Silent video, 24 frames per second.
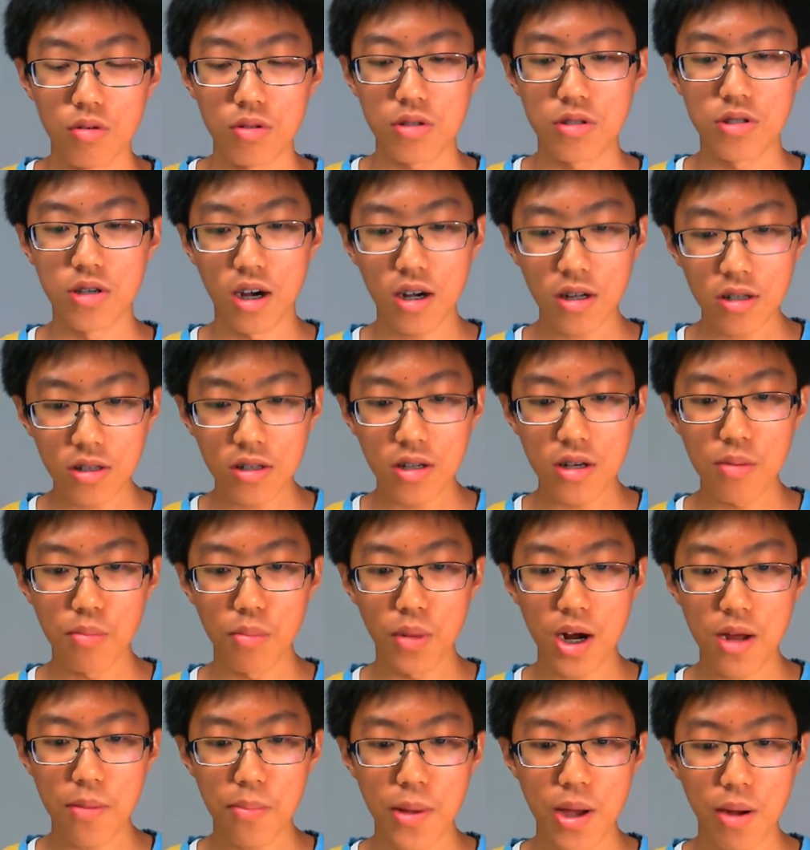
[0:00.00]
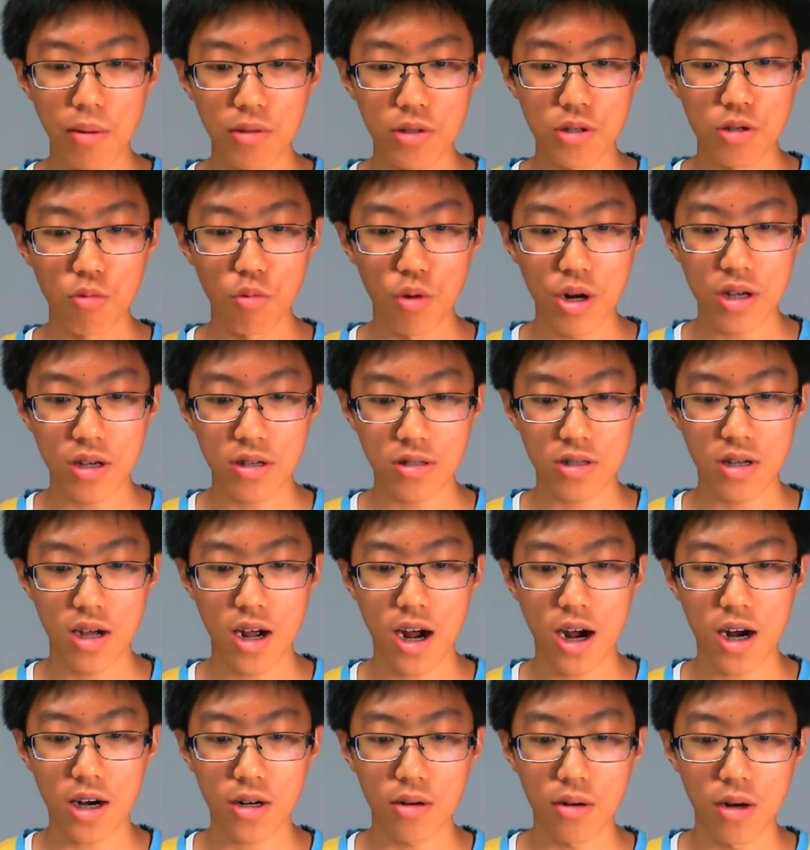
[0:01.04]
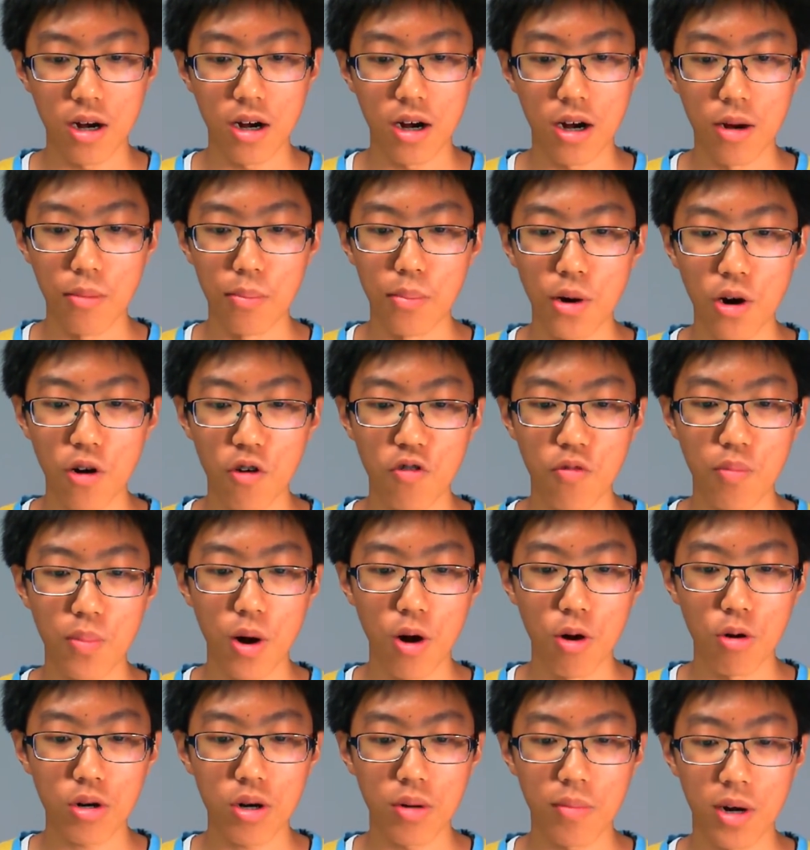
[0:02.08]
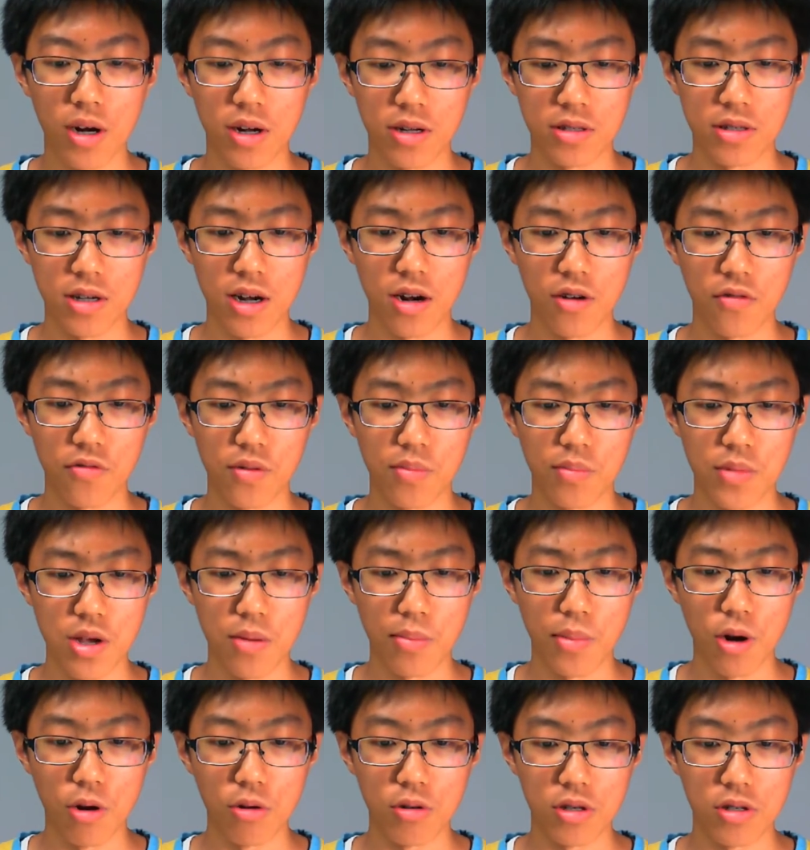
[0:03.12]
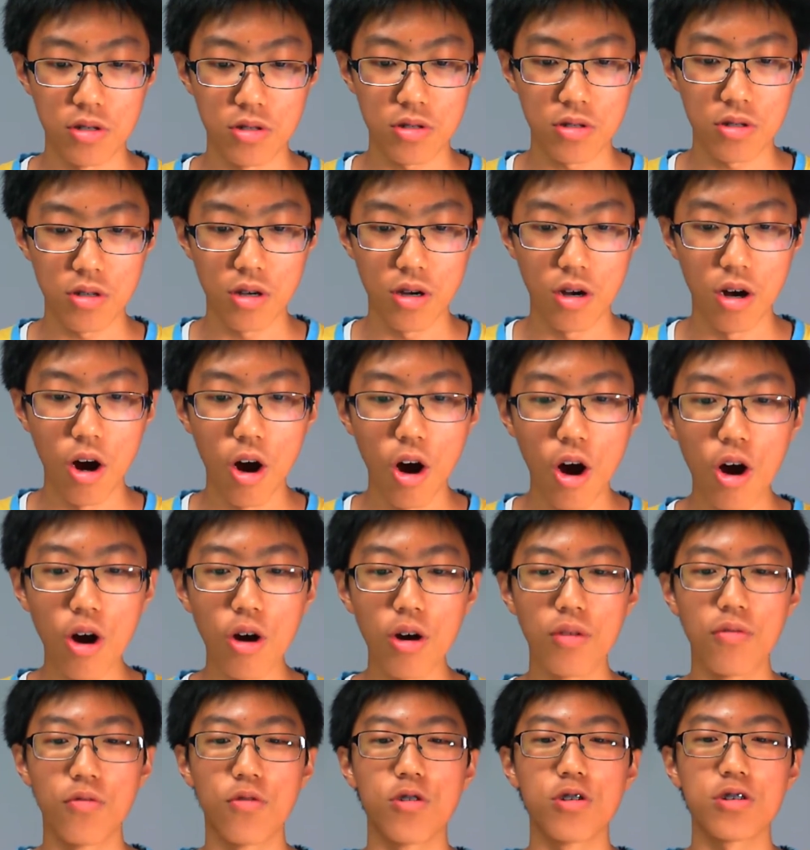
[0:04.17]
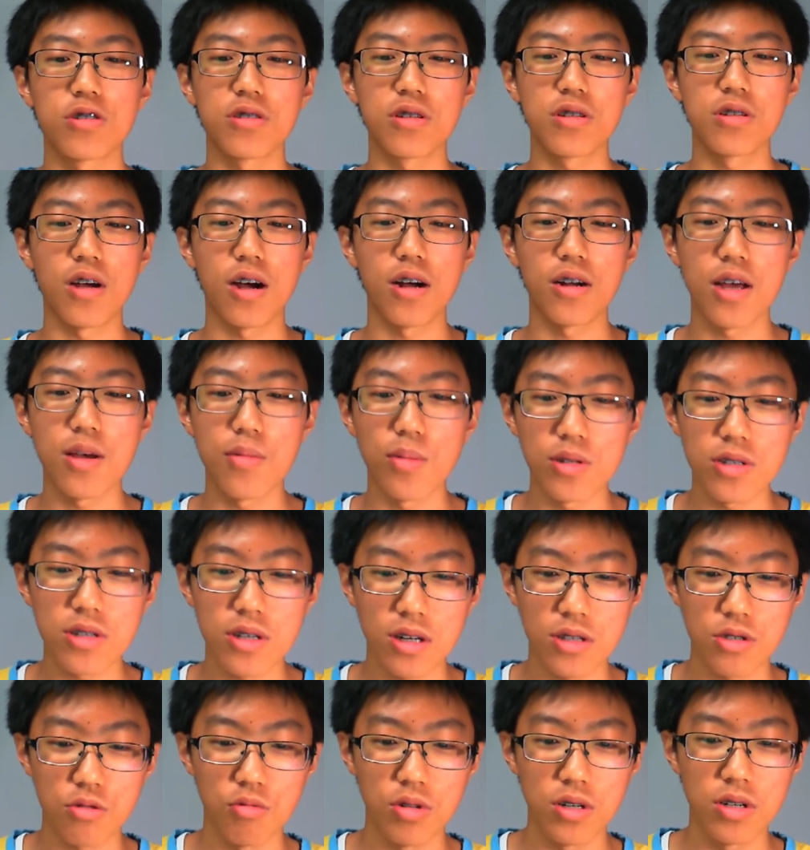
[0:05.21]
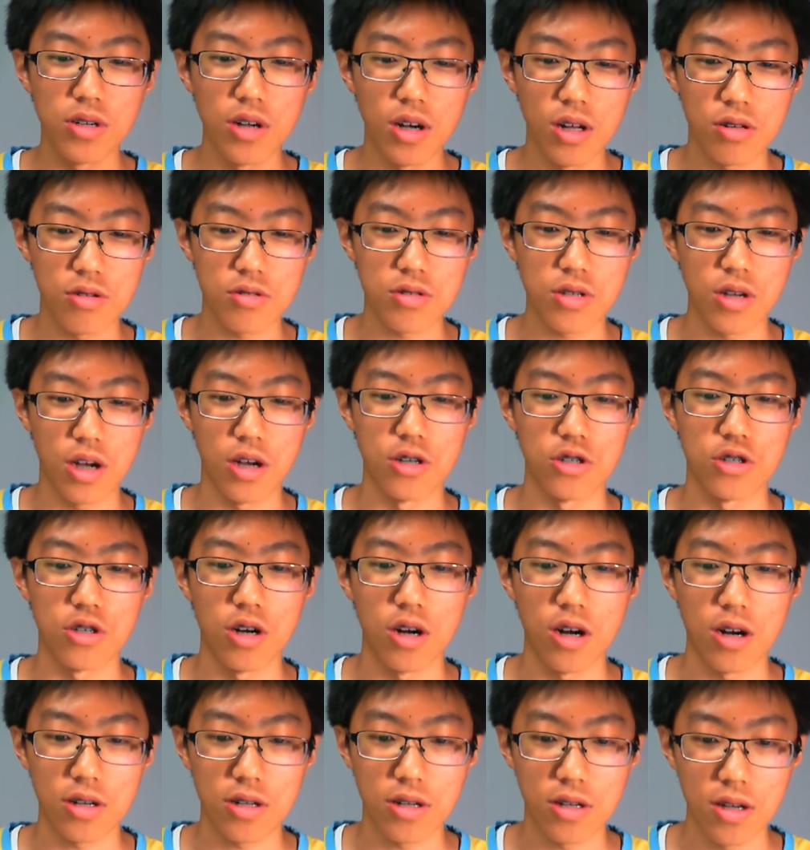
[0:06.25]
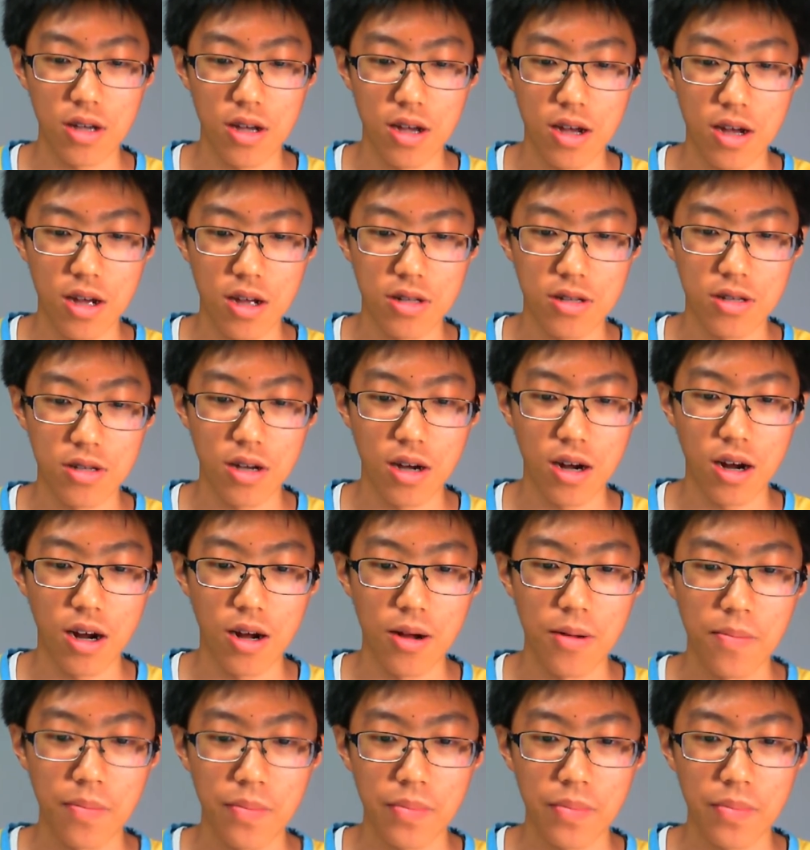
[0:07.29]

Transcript: Ducklett might be able to Wing Attack both Pokemon down from the opponent. Oh, unfortunately not able to get to another Psy Shock. And yeah.